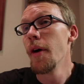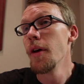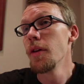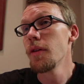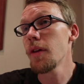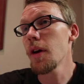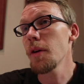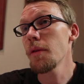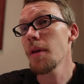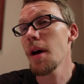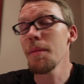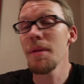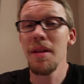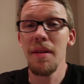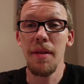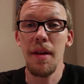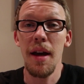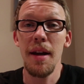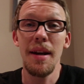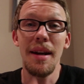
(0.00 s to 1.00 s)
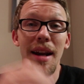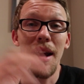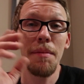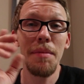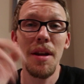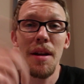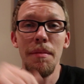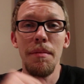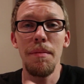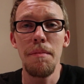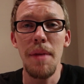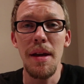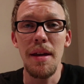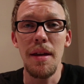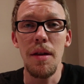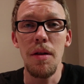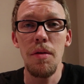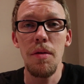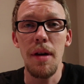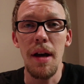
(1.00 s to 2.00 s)
So I'm inside, and I'm gonna
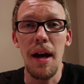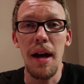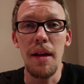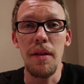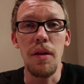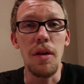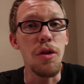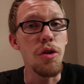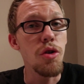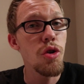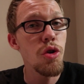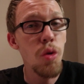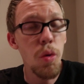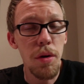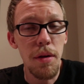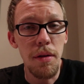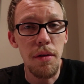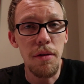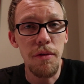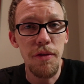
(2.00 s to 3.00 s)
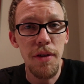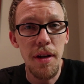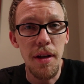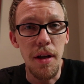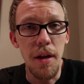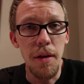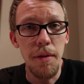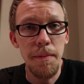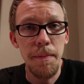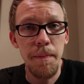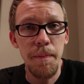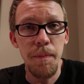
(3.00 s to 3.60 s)
make you guys a short little video